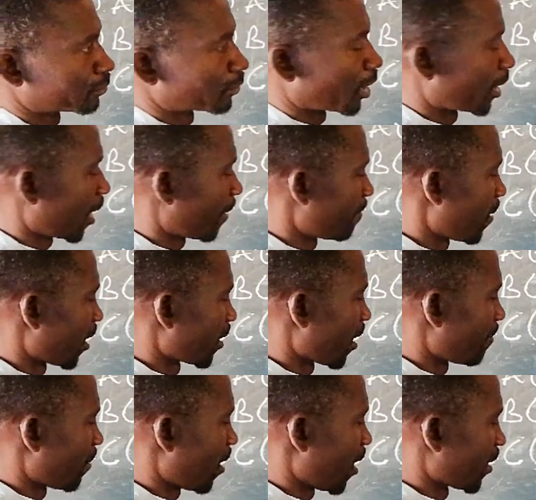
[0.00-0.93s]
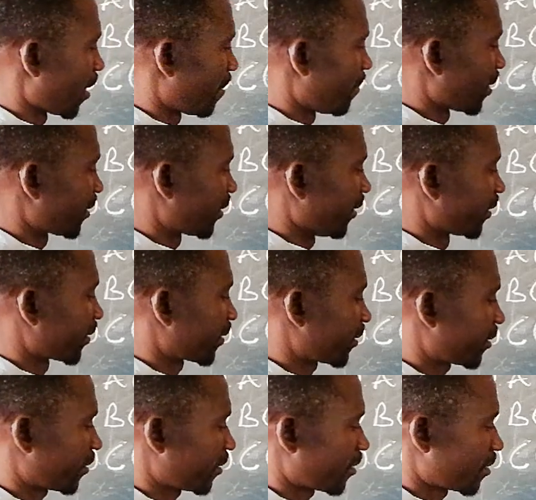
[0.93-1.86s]
my number number number
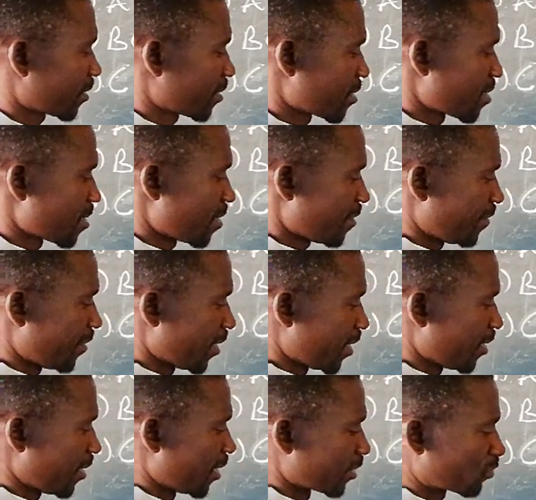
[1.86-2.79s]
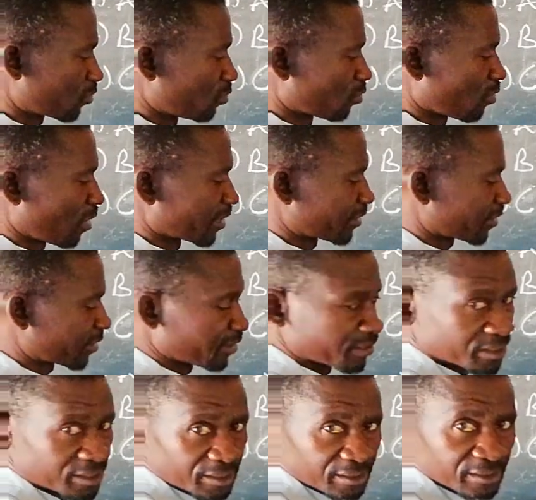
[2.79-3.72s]
six then let's look at
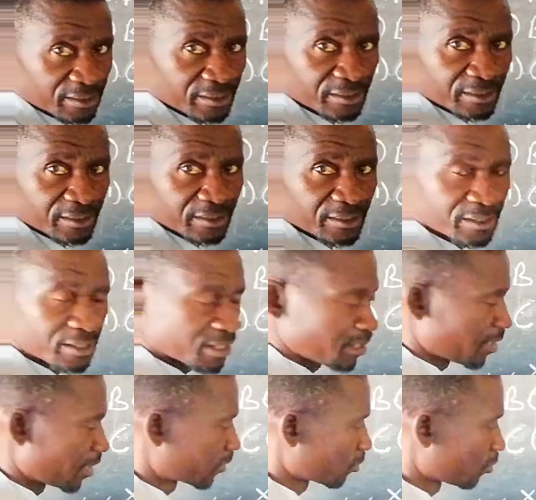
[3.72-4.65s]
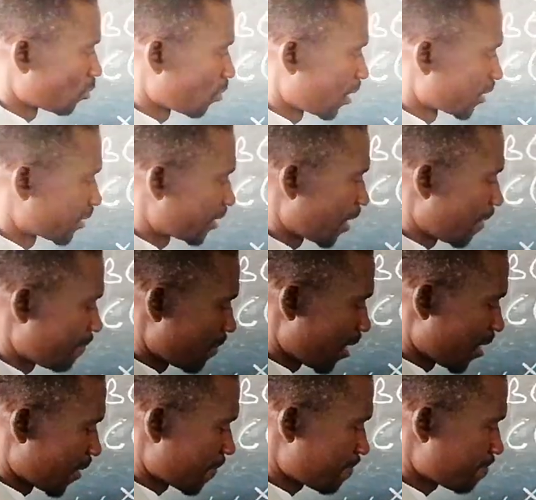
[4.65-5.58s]
let's look at
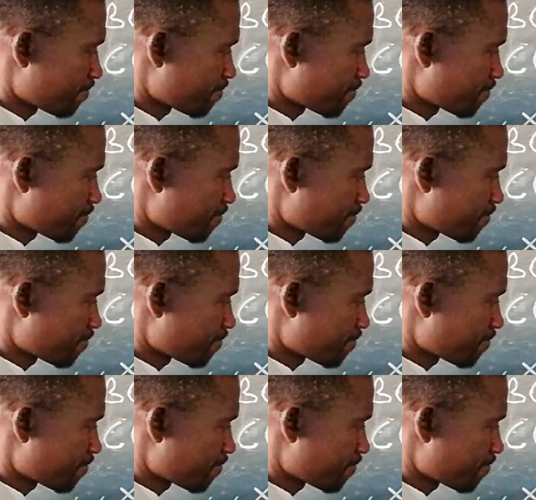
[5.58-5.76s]
number